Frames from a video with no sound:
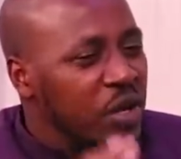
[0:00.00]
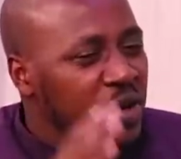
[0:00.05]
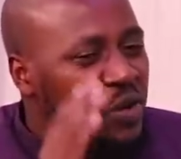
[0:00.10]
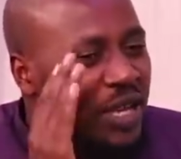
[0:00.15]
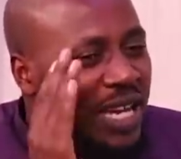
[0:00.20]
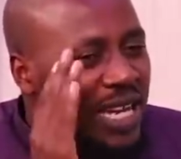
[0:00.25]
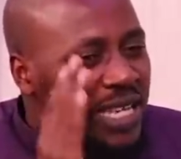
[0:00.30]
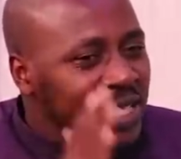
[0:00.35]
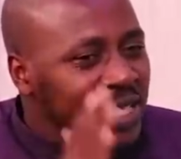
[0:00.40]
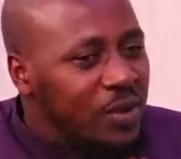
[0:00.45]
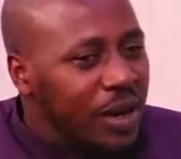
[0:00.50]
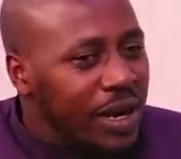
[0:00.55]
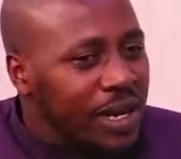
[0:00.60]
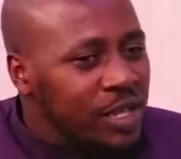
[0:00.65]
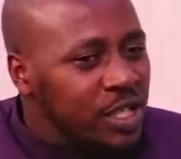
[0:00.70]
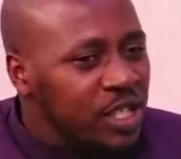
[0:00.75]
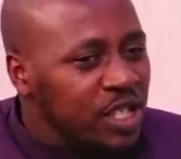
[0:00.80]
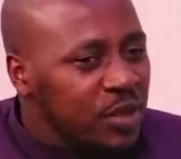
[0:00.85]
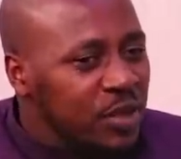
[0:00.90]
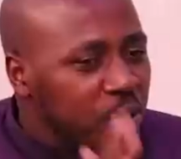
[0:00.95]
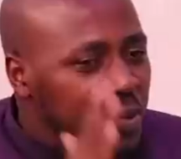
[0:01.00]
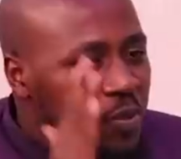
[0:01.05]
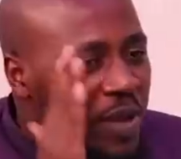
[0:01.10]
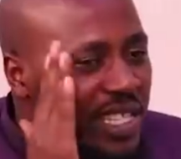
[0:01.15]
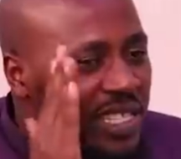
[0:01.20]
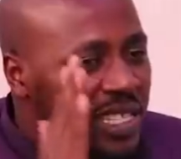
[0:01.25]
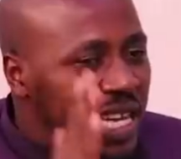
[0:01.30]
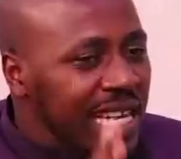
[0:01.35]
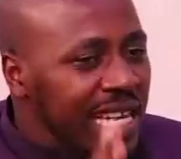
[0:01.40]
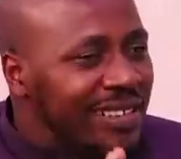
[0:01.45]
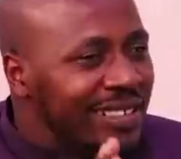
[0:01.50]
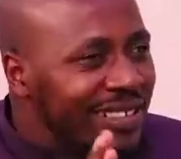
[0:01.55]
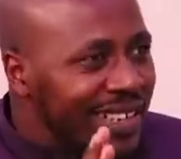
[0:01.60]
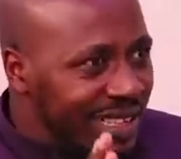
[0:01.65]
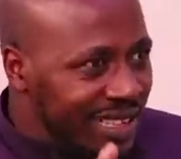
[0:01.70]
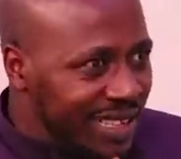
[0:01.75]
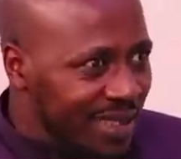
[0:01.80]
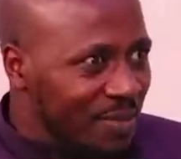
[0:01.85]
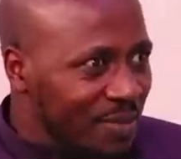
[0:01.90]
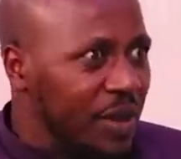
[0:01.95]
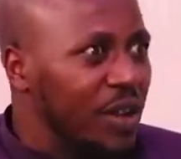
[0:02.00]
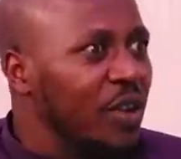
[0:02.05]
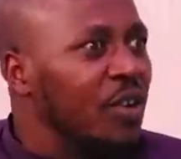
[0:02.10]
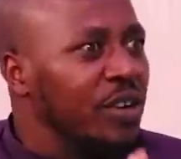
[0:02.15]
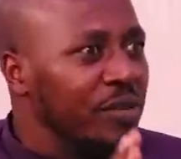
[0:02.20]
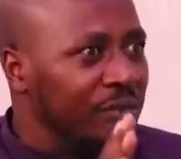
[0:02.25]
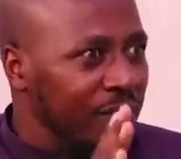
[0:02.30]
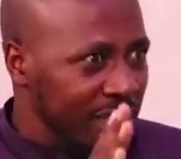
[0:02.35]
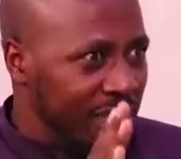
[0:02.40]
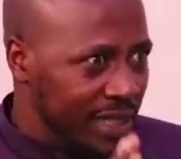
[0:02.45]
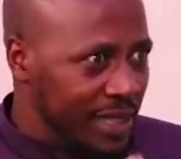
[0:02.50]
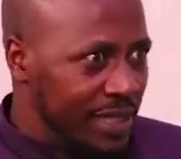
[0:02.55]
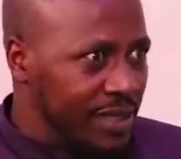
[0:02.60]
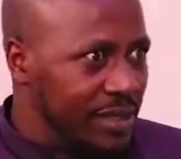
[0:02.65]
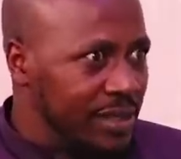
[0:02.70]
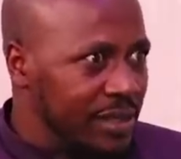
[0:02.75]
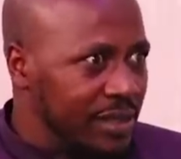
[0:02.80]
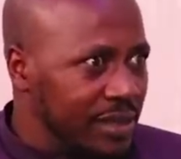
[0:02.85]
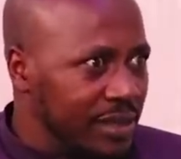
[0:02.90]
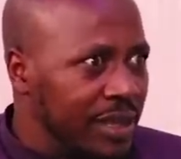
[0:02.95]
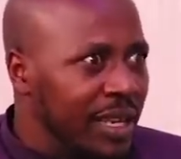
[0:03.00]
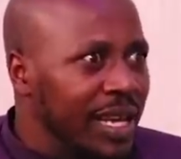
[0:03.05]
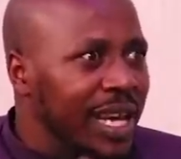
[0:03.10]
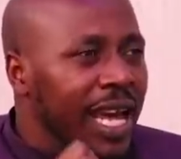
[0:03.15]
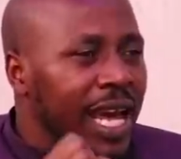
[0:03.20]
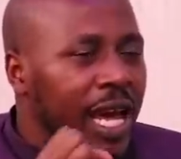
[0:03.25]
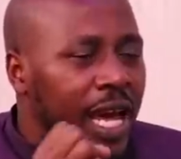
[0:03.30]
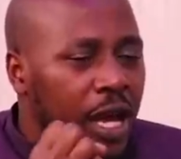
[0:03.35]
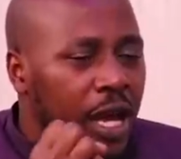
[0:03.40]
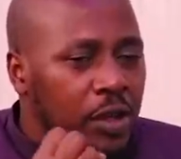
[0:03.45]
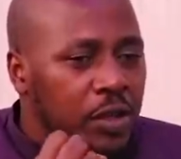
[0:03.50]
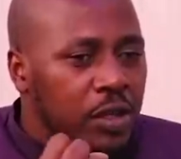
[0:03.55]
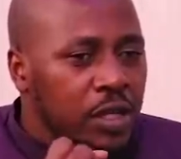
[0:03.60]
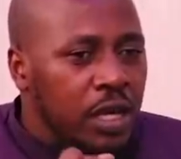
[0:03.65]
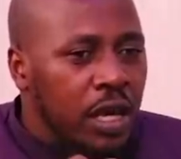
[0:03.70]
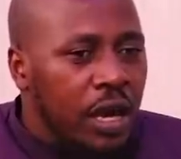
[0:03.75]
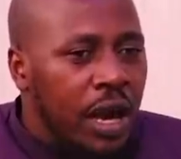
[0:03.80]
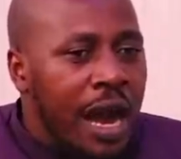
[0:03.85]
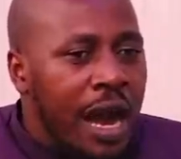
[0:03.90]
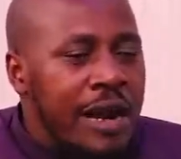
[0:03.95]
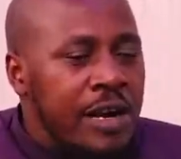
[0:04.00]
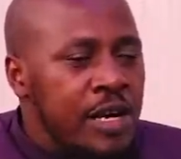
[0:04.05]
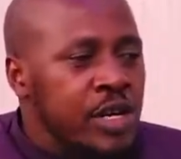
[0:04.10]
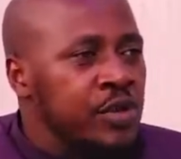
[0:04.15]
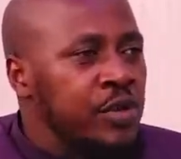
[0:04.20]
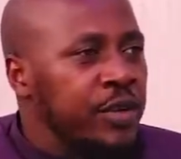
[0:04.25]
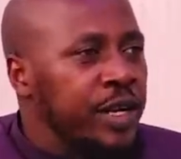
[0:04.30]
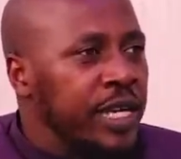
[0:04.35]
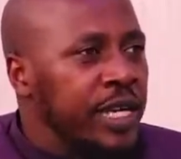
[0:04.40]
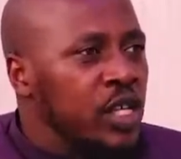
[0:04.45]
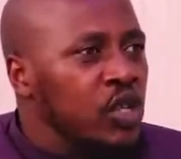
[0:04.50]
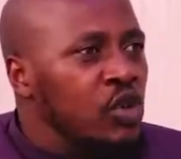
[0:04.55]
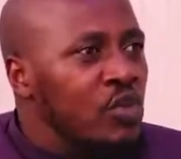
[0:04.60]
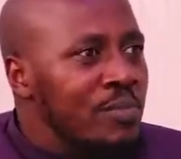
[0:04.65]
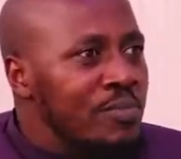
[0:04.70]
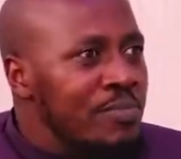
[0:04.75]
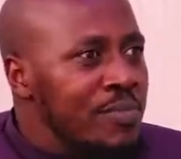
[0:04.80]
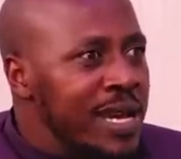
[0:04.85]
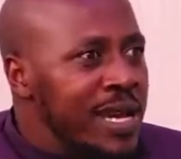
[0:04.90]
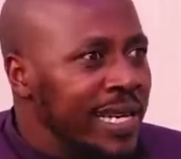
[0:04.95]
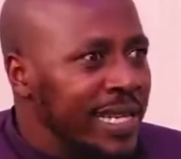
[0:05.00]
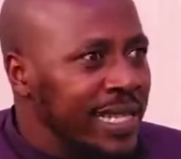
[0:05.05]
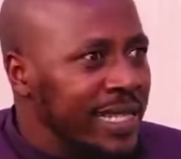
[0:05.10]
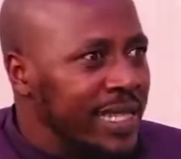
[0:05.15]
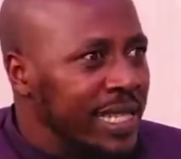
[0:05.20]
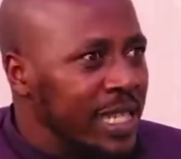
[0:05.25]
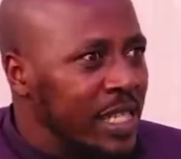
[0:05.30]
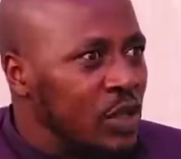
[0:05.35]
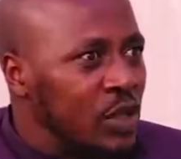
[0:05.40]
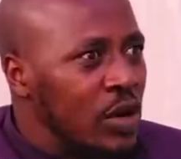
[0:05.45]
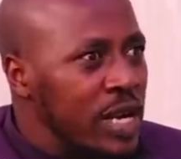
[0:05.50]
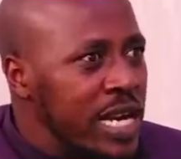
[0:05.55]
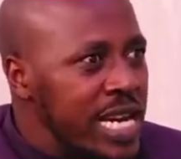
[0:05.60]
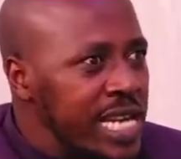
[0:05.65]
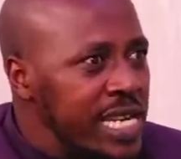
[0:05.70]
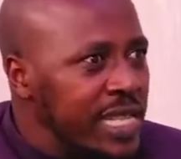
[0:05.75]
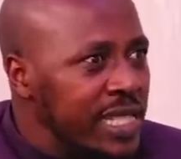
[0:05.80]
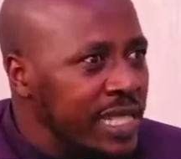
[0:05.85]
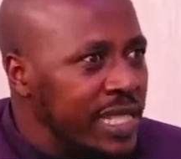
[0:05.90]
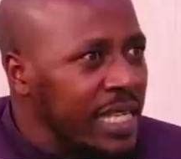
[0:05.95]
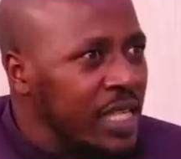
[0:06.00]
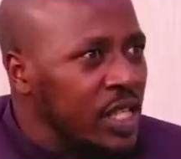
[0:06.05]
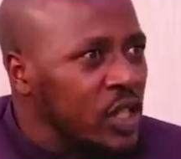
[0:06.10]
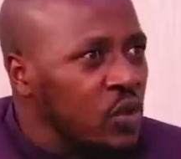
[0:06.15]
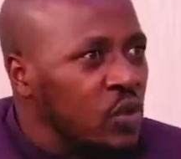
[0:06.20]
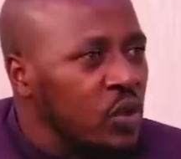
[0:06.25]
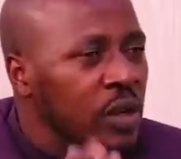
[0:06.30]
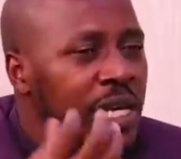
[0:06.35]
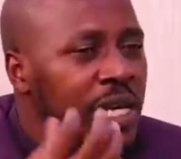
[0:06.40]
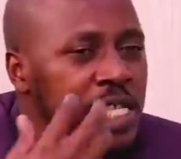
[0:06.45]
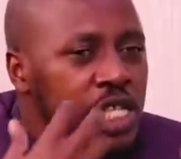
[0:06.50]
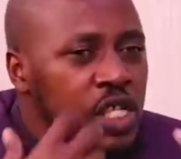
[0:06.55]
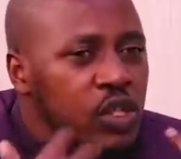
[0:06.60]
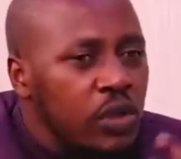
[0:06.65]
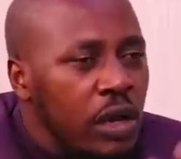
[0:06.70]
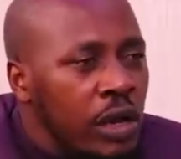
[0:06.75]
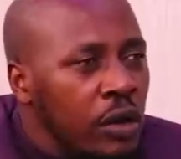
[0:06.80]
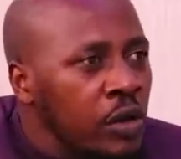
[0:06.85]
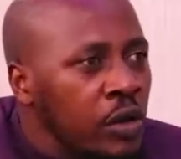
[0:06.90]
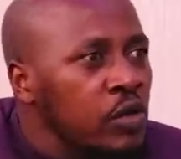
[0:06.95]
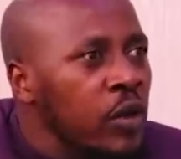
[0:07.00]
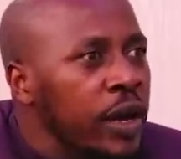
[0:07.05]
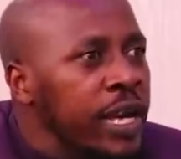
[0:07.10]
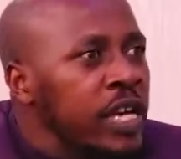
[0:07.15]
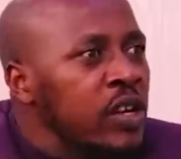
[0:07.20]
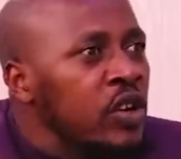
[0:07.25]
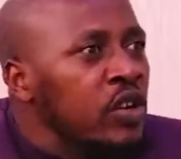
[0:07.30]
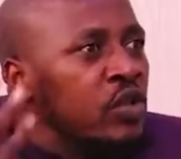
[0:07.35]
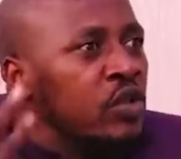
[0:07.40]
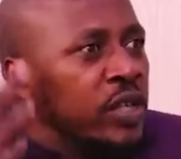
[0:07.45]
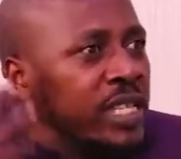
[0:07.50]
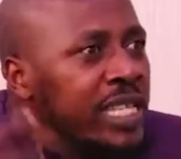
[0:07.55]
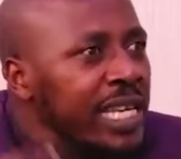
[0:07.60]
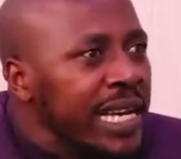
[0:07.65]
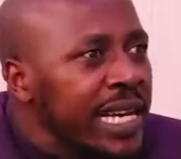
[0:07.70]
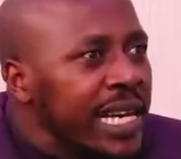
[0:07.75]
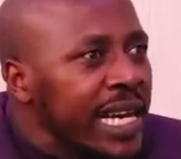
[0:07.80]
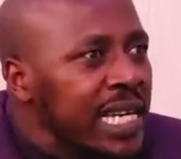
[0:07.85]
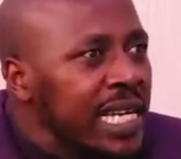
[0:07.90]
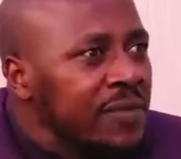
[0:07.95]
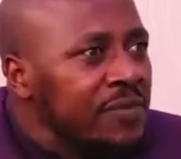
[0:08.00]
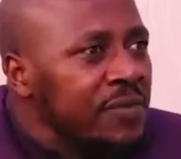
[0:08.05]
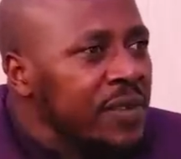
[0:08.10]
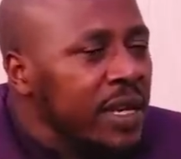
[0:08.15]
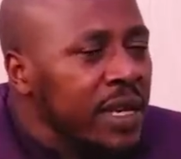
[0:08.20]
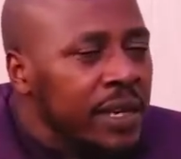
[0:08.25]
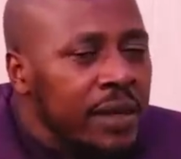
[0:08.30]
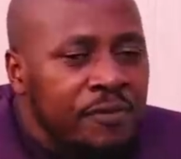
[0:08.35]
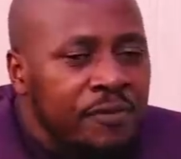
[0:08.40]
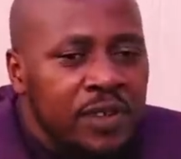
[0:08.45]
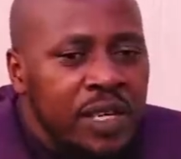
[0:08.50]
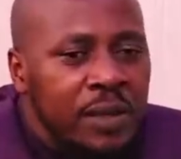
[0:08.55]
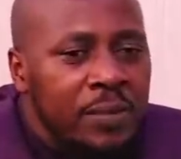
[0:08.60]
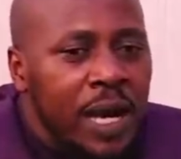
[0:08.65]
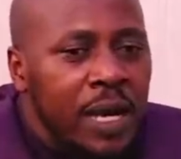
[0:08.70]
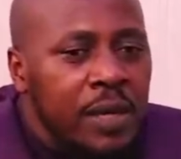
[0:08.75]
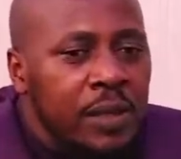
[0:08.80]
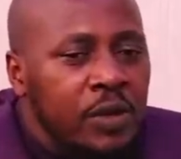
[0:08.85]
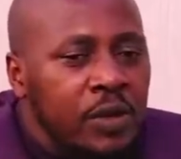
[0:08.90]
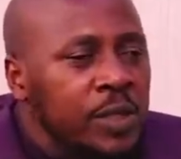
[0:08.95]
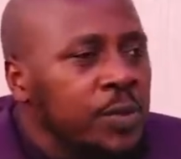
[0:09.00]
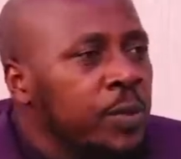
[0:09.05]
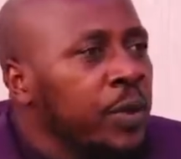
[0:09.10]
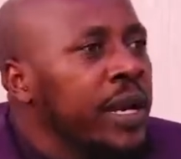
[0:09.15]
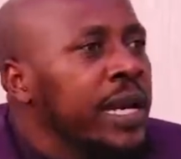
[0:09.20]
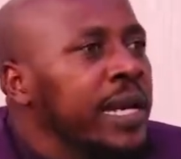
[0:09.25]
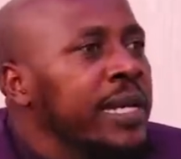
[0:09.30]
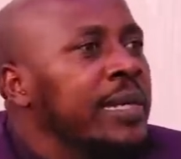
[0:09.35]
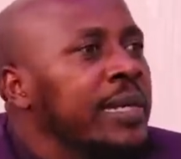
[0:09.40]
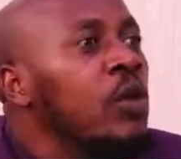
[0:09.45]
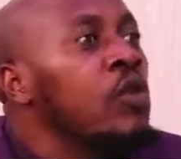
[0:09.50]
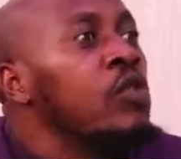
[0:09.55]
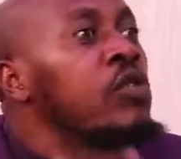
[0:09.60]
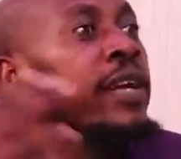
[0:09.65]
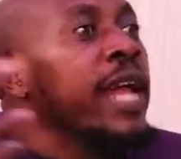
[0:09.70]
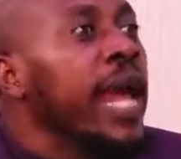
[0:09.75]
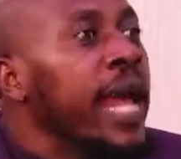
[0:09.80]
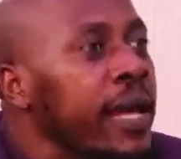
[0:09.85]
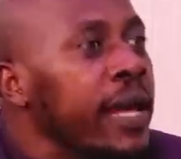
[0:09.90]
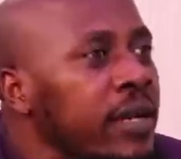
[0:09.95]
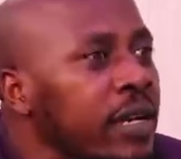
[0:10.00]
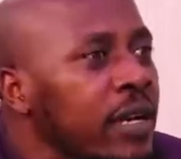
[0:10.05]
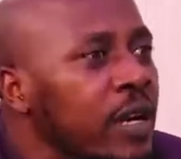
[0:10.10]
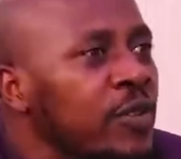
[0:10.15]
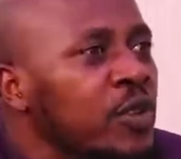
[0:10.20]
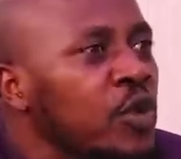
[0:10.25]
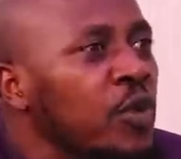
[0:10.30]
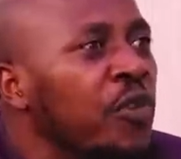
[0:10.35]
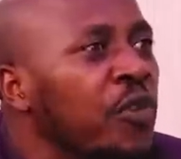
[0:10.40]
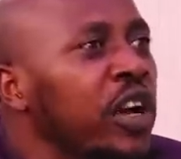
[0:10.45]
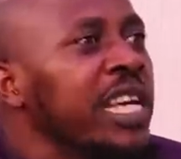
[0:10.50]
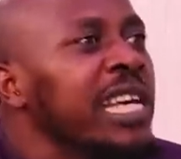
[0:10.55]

When you get into a relationship, to maintain rhythm, conversation, hungry, humility, to listen, to swallow your ego, to hear negative feedback without spoiling the whole day, to